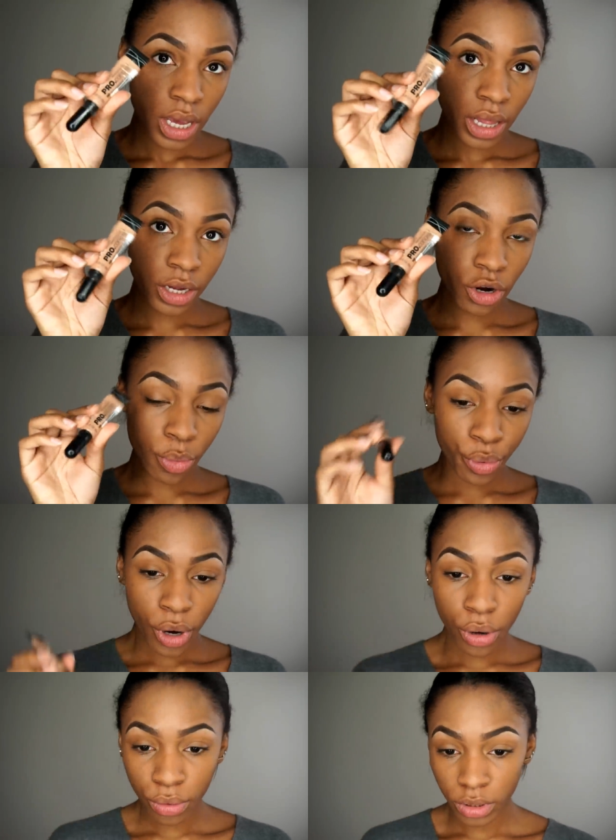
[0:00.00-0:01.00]
LA Girl
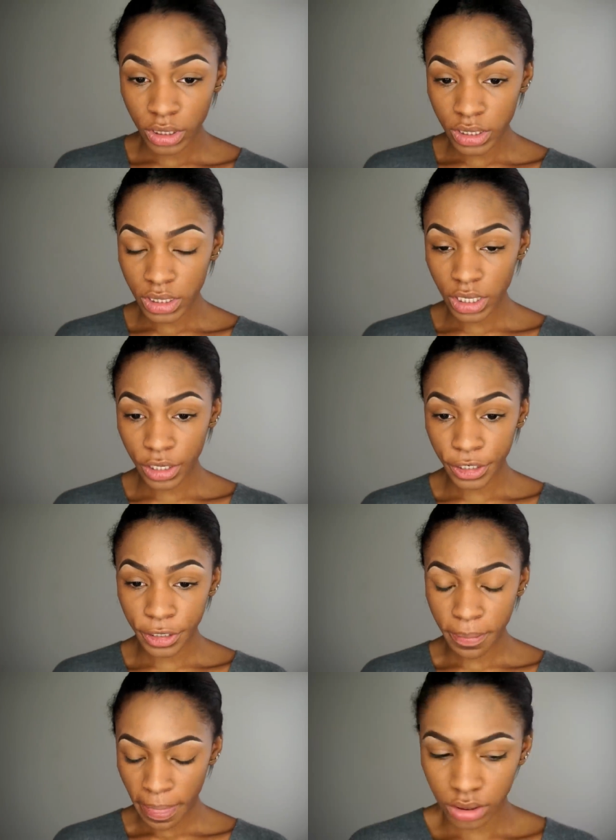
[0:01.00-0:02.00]
Pro
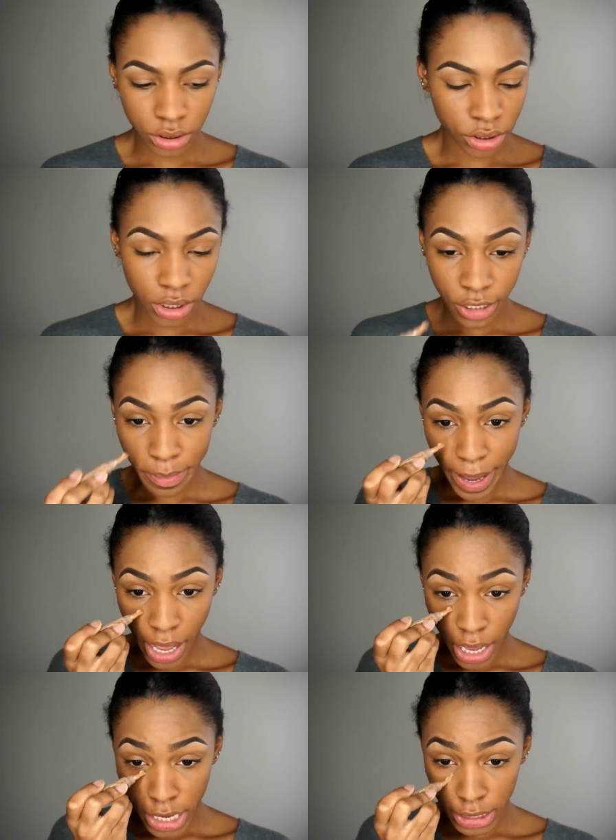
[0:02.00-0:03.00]
Concealer underneath my
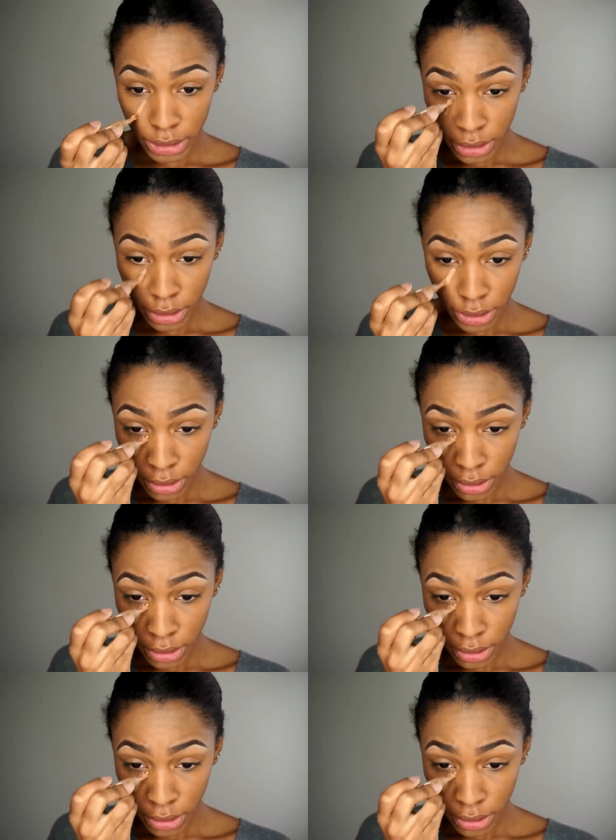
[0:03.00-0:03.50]
eyes.